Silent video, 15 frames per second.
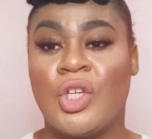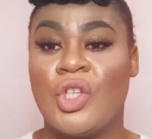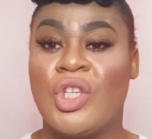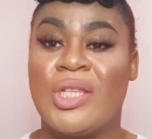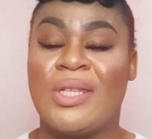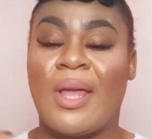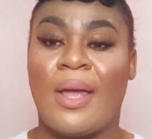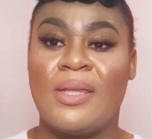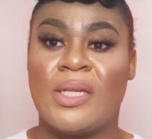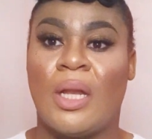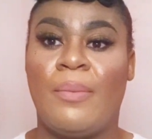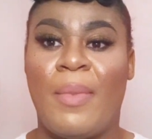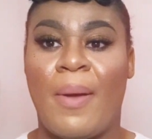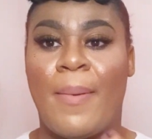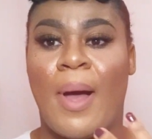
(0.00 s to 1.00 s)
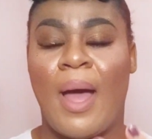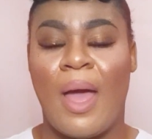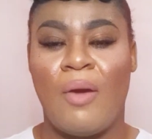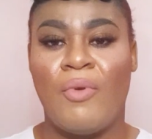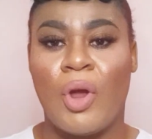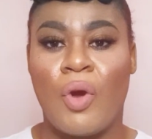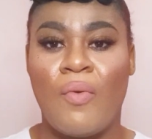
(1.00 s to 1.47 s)
And she started telling me about
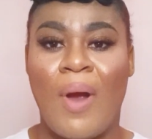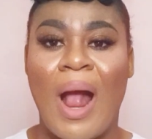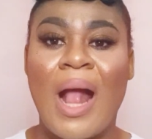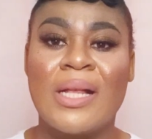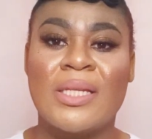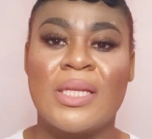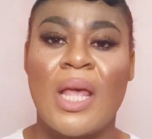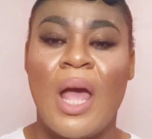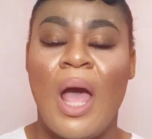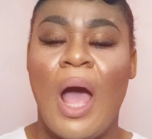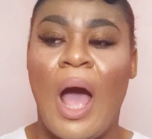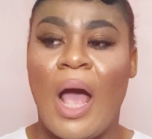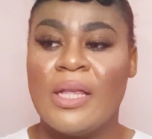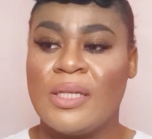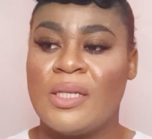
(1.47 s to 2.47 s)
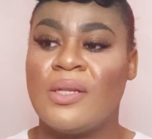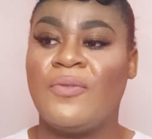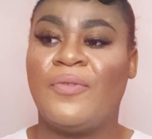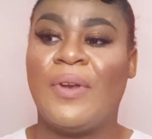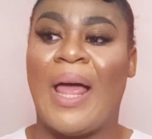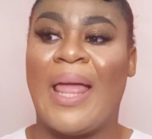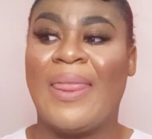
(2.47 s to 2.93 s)
her regrets and
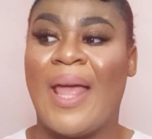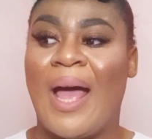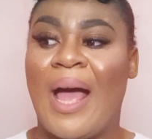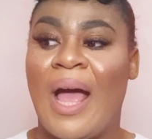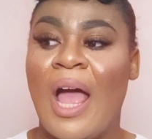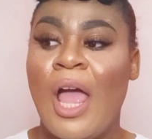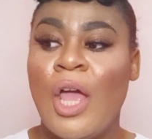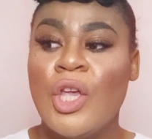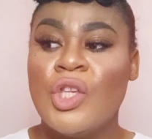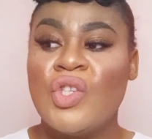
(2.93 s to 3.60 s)
stuff like that.